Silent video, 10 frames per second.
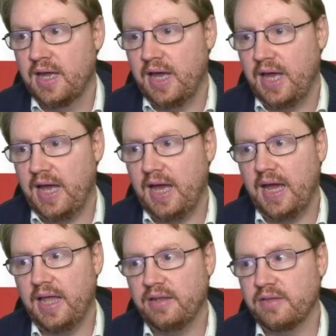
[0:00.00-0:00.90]

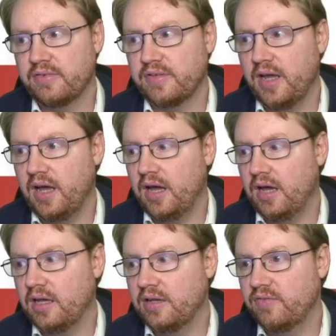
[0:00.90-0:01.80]
And
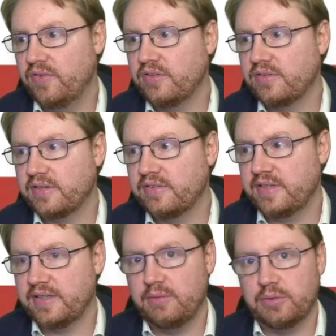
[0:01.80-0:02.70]
this is
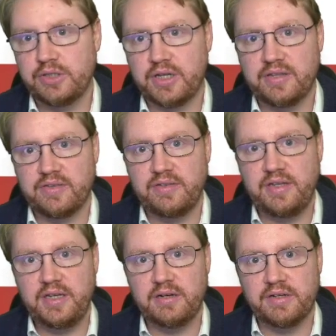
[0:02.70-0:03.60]
exactly what you can see
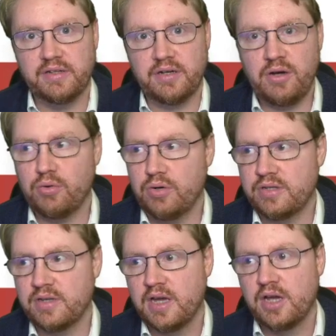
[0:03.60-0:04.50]
here in the
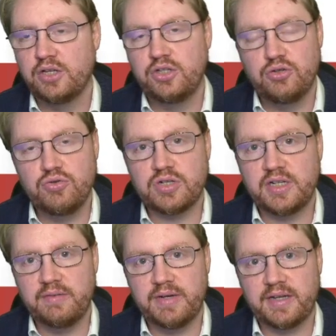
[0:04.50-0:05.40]
code.
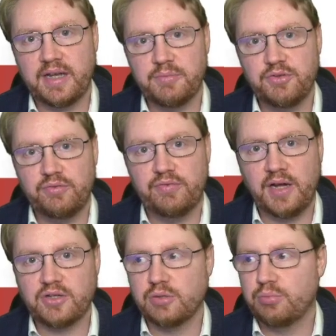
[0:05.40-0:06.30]
Usually when it comes to
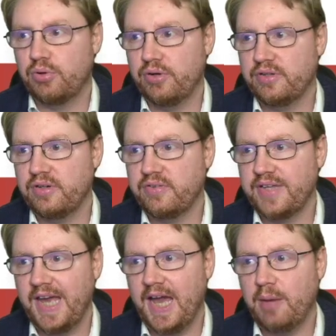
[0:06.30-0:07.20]
function pointers,
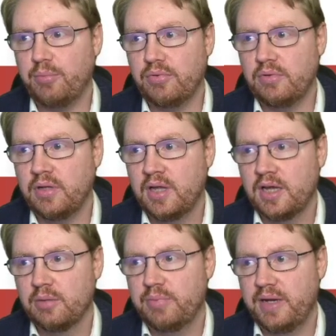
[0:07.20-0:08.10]
Apple
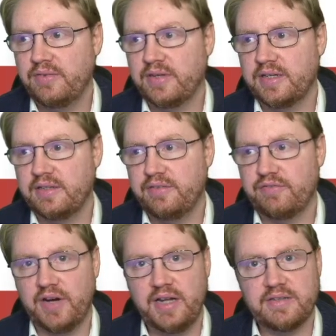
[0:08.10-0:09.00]
basically
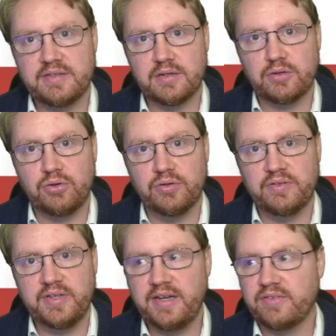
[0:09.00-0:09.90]
defines the
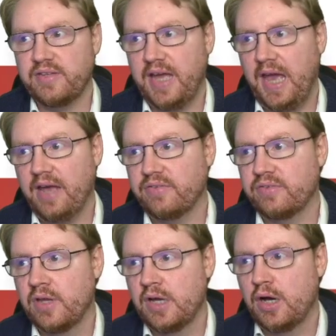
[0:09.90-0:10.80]
context
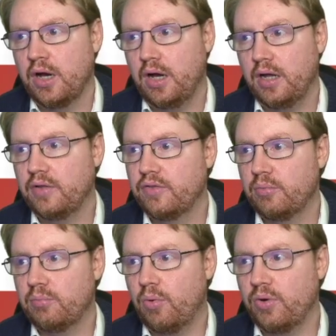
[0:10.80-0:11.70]
as the
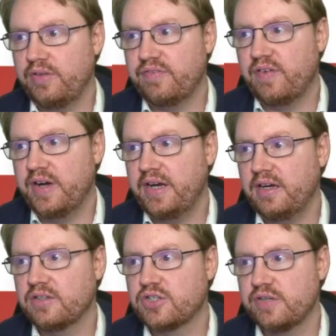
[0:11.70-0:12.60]

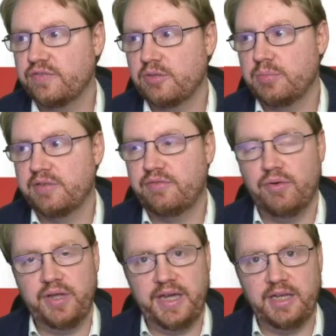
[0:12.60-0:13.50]
modifier shifted by
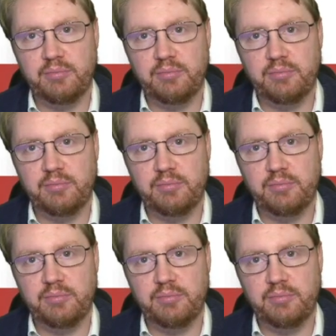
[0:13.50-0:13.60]
48